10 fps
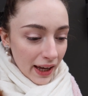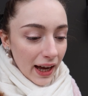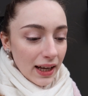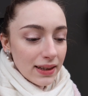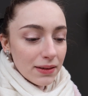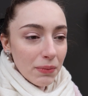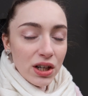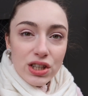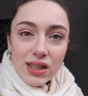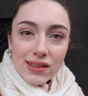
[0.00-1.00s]
And
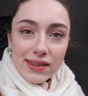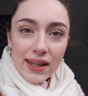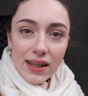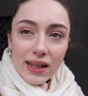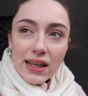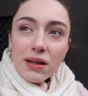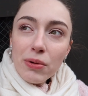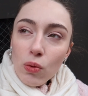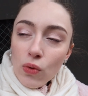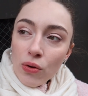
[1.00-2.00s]
March is a little
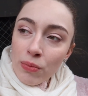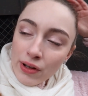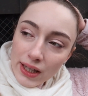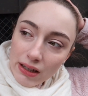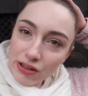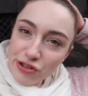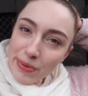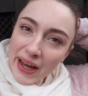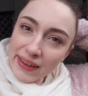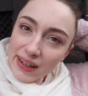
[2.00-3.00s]
bit warmer here in
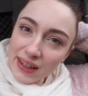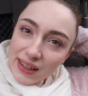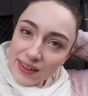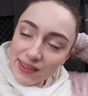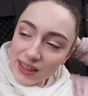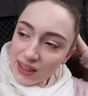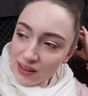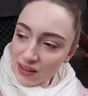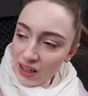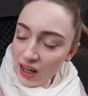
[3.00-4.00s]
Japan than it is
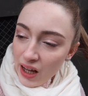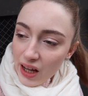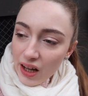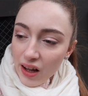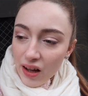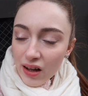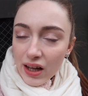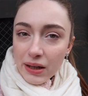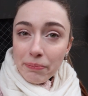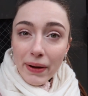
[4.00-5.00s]

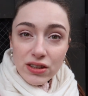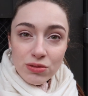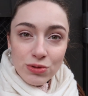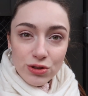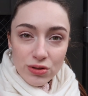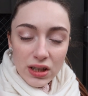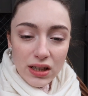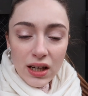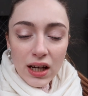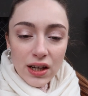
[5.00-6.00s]
in Belgium
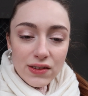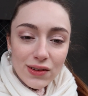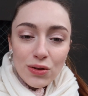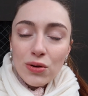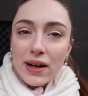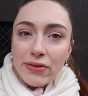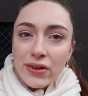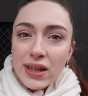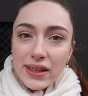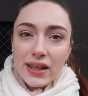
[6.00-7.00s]
usually. So I
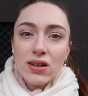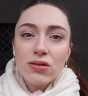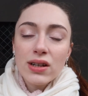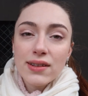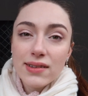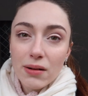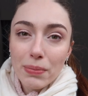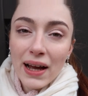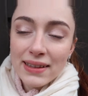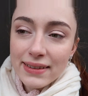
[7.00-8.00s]
think I can already
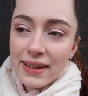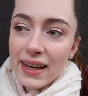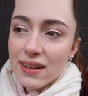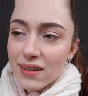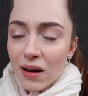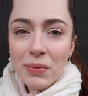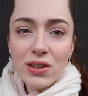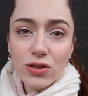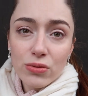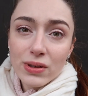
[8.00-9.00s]
start planting. And in the
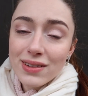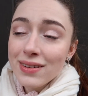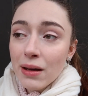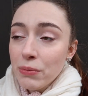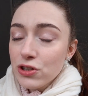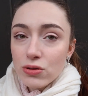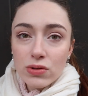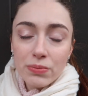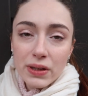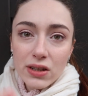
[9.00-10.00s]
coming 2 weeks, the temperature
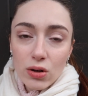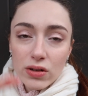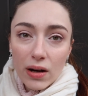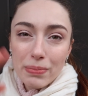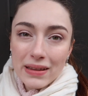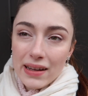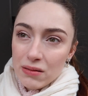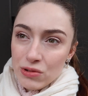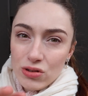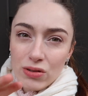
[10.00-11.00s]
will be going up and
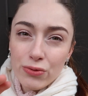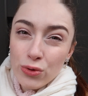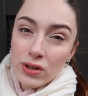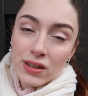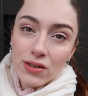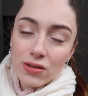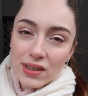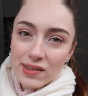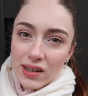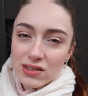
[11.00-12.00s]
down between 14
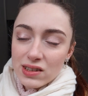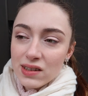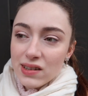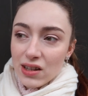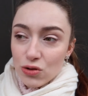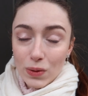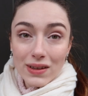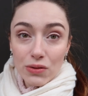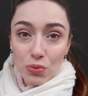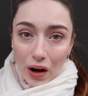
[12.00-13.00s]
degrees Celsius and
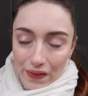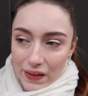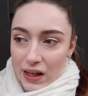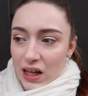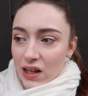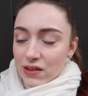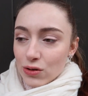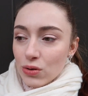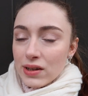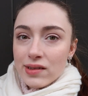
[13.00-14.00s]
21.
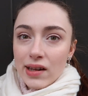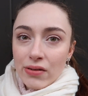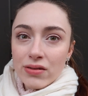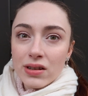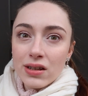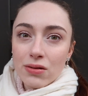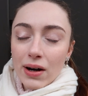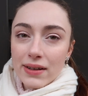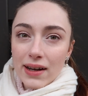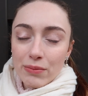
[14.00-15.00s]
So it's definitely the
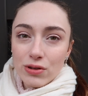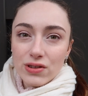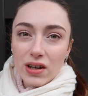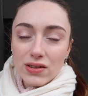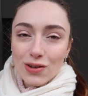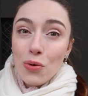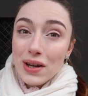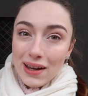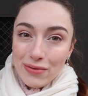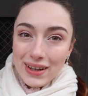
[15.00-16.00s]
right time to start
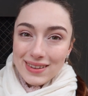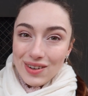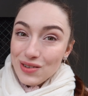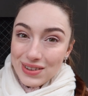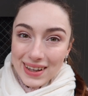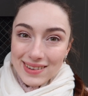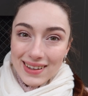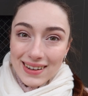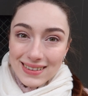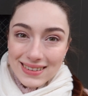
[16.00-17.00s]
sowing, I think. So let's
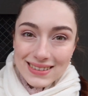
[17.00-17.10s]
start.